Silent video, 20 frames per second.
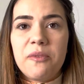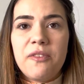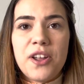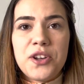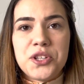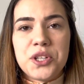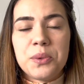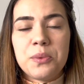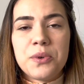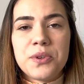
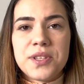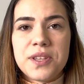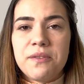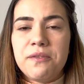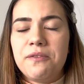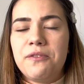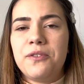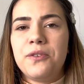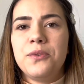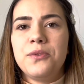vegetables
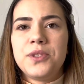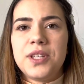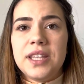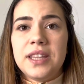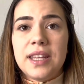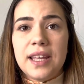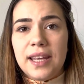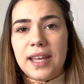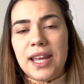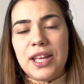and fruit in
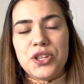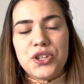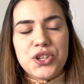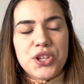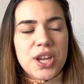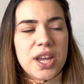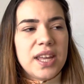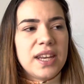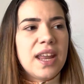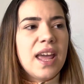the
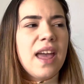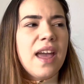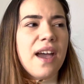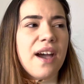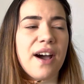kitchen.